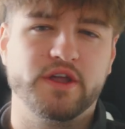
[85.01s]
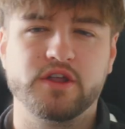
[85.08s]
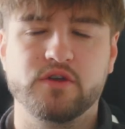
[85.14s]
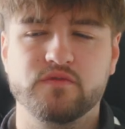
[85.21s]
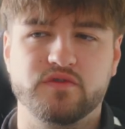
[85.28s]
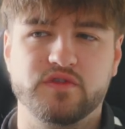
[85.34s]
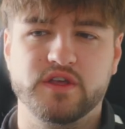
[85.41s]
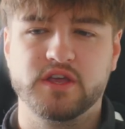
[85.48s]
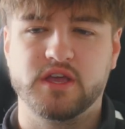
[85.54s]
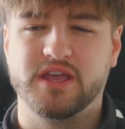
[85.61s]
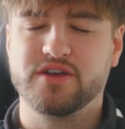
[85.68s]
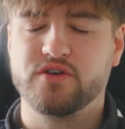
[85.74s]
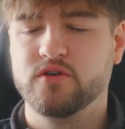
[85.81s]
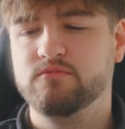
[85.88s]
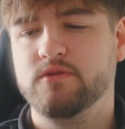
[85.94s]
I don't think
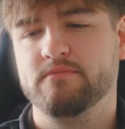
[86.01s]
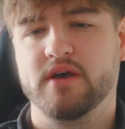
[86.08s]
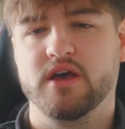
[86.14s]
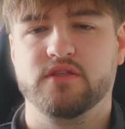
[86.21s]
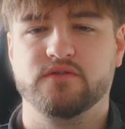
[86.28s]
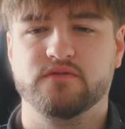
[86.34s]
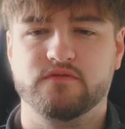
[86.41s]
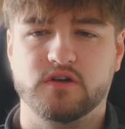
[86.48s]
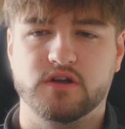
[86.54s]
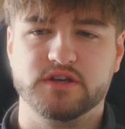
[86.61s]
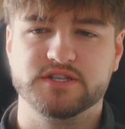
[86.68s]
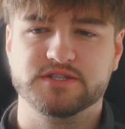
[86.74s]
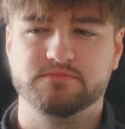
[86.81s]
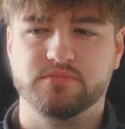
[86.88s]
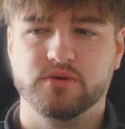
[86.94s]
it could be better than
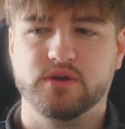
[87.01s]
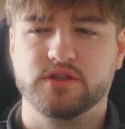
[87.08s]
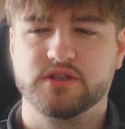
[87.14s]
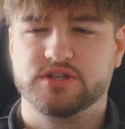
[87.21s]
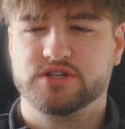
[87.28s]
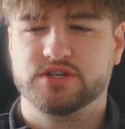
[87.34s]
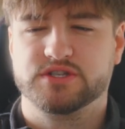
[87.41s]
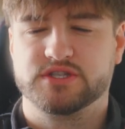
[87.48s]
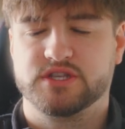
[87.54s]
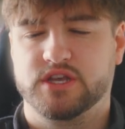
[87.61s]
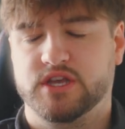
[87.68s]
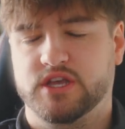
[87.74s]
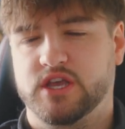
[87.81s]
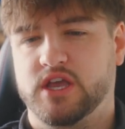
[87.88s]
Rise, but just